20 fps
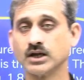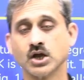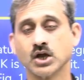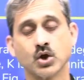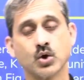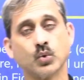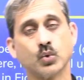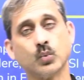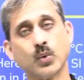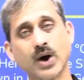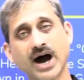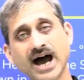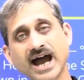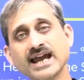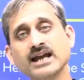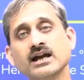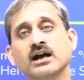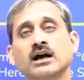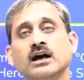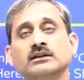
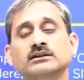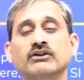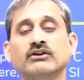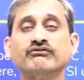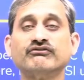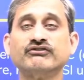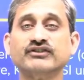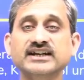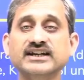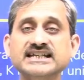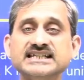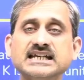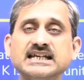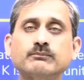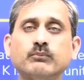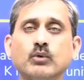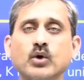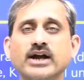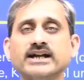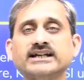Why the freezing
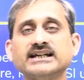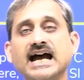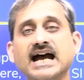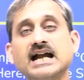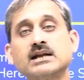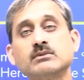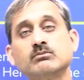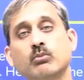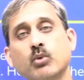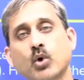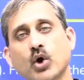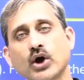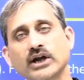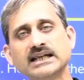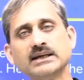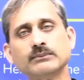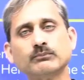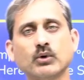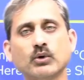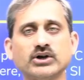point and boiling
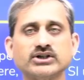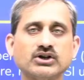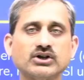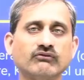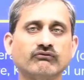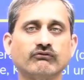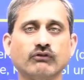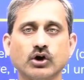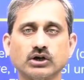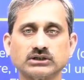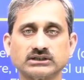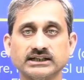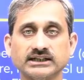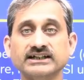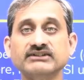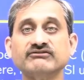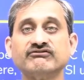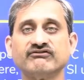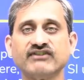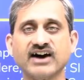point of water in
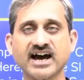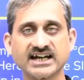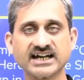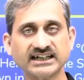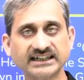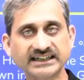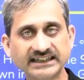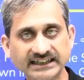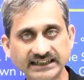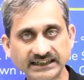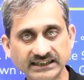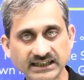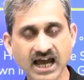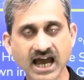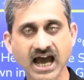Fahrenheit